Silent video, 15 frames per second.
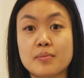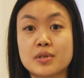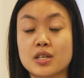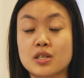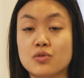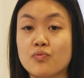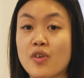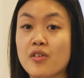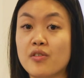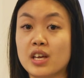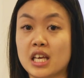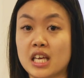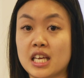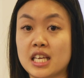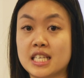so it's very
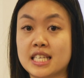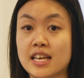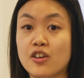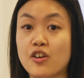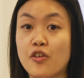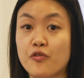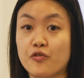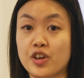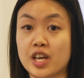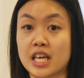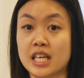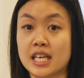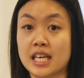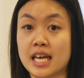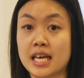easy and
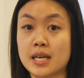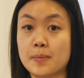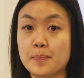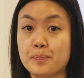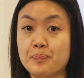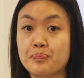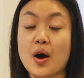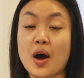convenient.